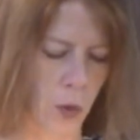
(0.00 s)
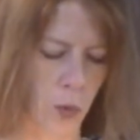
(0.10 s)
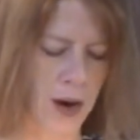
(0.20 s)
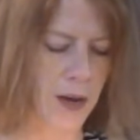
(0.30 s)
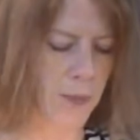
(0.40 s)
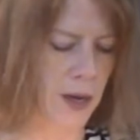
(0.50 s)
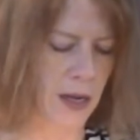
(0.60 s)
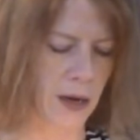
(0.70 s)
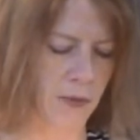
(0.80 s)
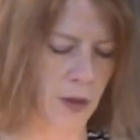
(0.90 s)
great
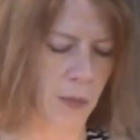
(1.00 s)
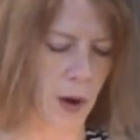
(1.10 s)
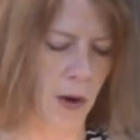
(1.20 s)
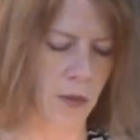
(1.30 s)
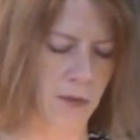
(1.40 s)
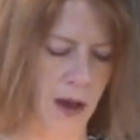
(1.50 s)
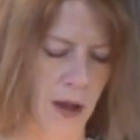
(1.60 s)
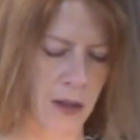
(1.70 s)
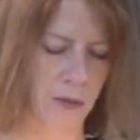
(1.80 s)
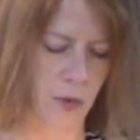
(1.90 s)
many of them on the
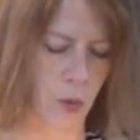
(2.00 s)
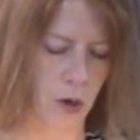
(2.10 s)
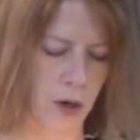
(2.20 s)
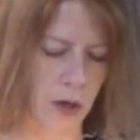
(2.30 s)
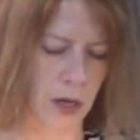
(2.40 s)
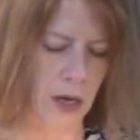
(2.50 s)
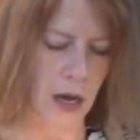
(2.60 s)
valley floor,